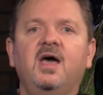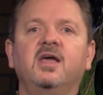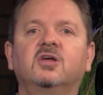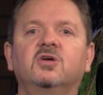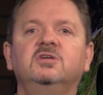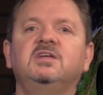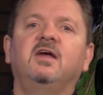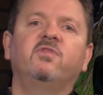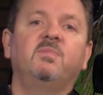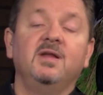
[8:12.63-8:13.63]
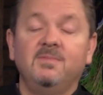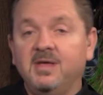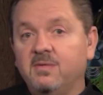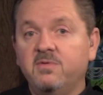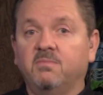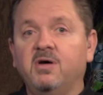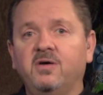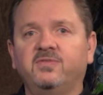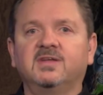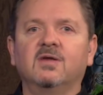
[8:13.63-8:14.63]
I encourage everybody, men and women
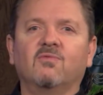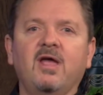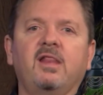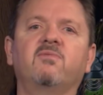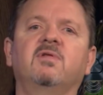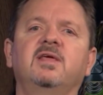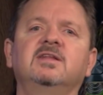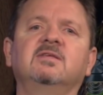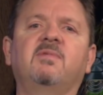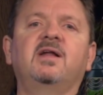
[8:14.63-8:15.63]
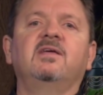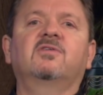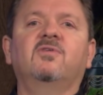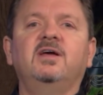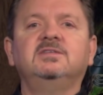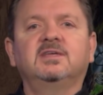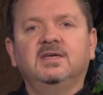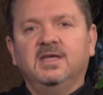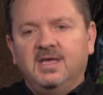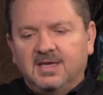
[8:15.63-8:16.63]
both, to get rightly related to the body of Christ.
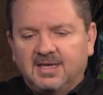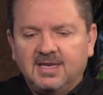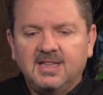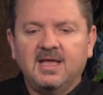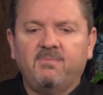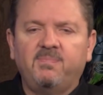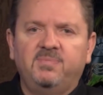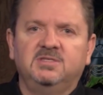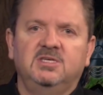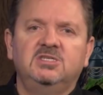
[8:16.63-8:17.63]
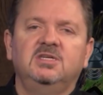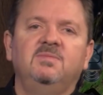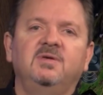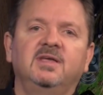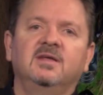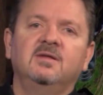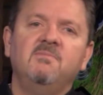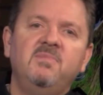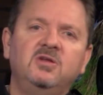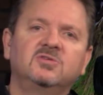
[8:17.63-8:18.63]
Get get in that position and begin to
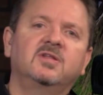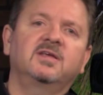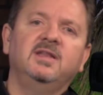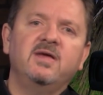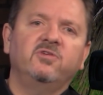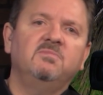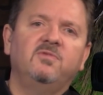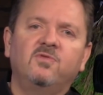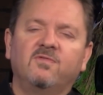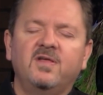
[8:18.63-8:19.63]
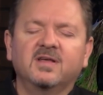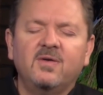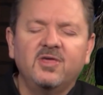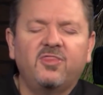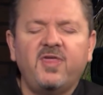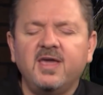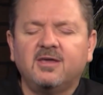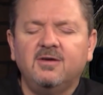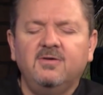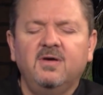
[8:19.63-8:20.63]
minister like you never did before. Father God, we
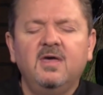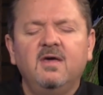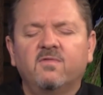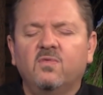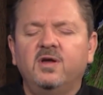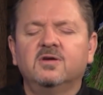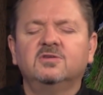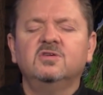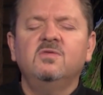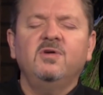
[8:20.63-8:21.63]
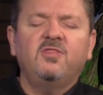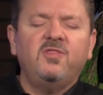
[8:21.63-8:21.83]
thank you for what you're doing. We